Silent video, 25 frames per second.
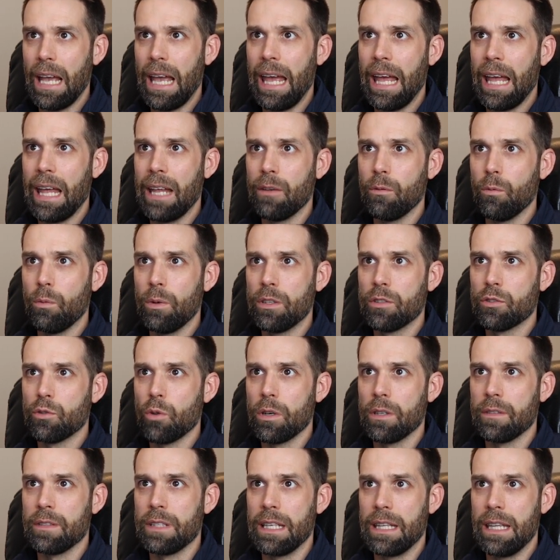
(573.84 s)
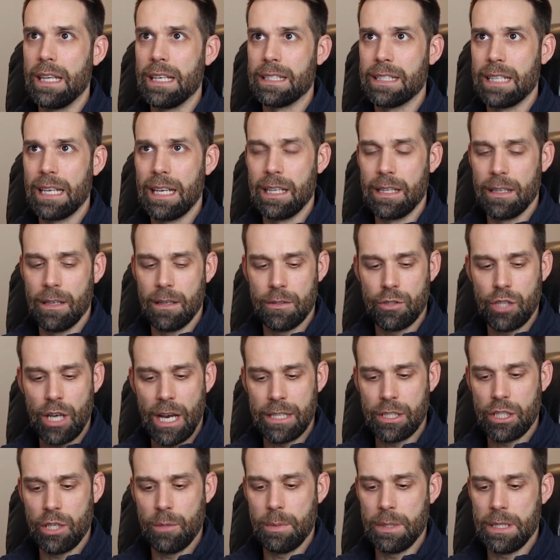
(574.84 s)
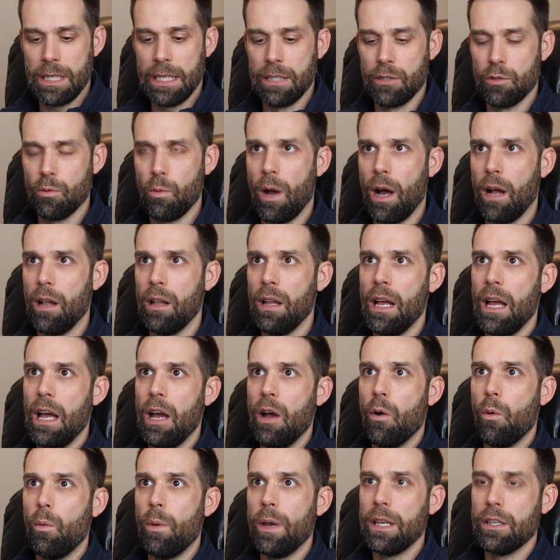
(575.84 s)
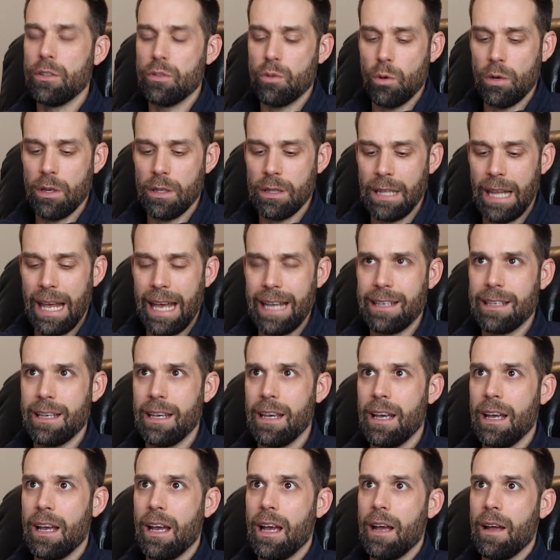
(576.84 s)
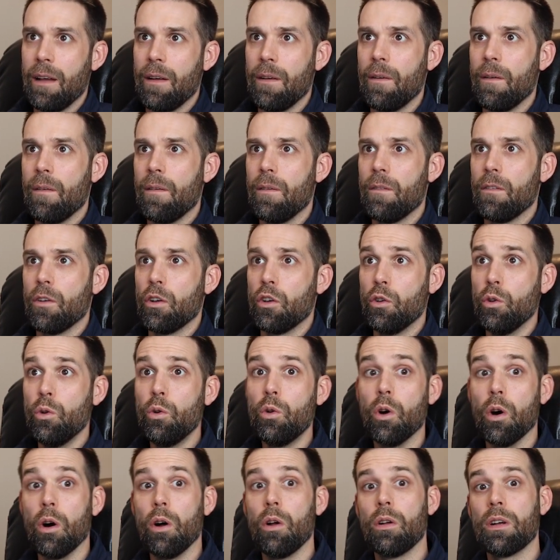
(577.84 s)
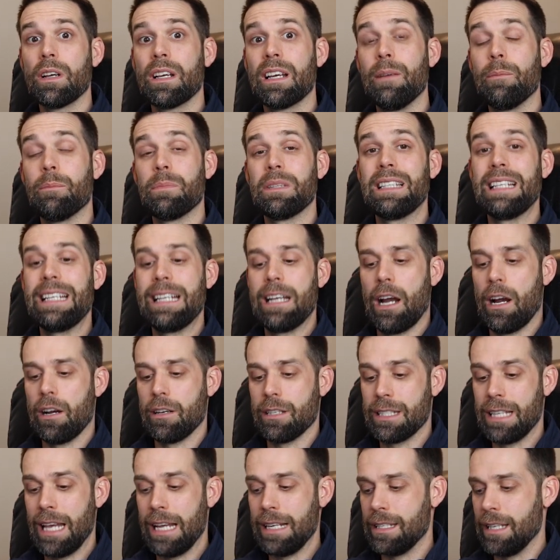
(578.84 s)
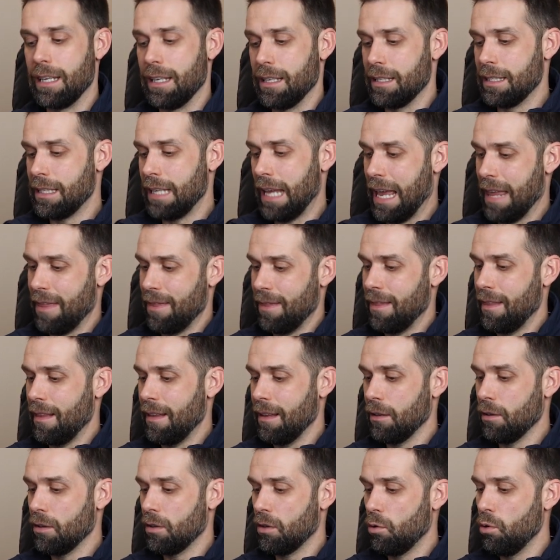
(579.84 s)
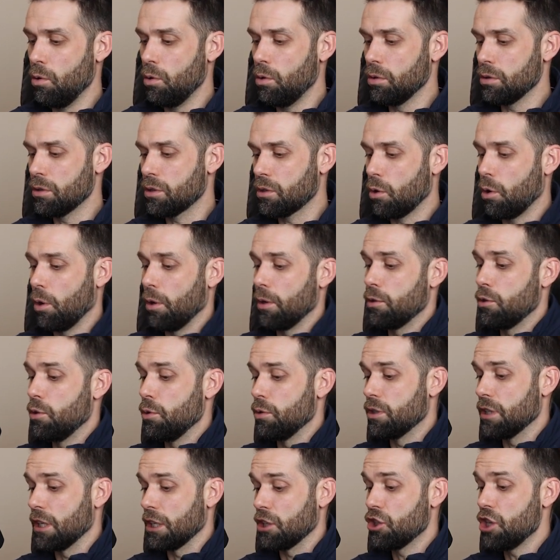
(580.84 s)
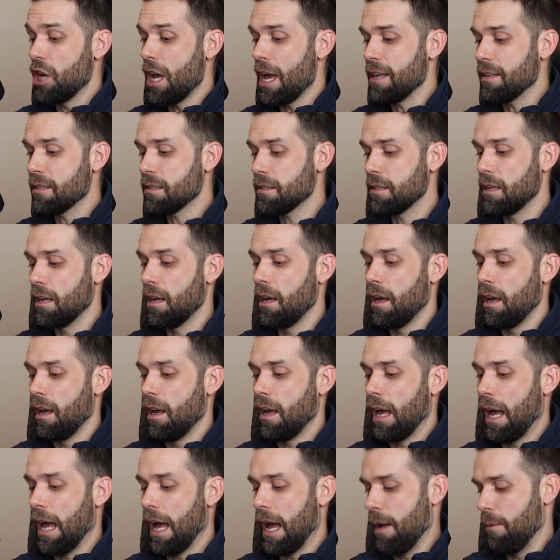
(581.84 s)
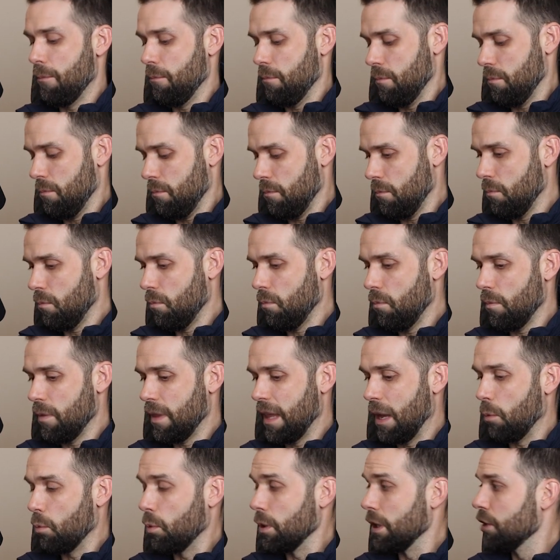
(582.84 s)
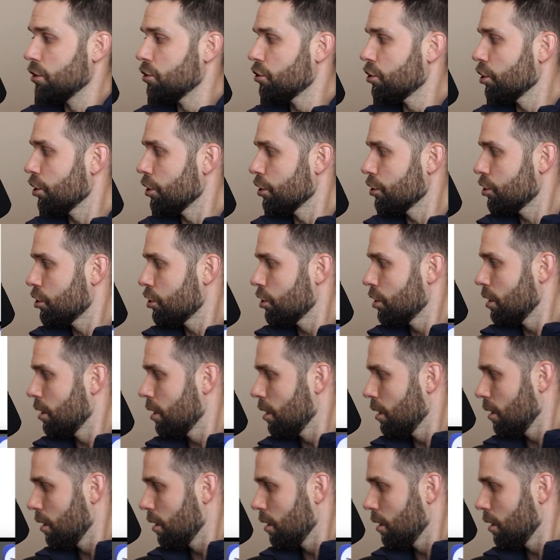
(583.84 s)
and we sort of did this in ChatGPT as well, we can sort of let Google complete our sentence, and Google's going to suggest that we search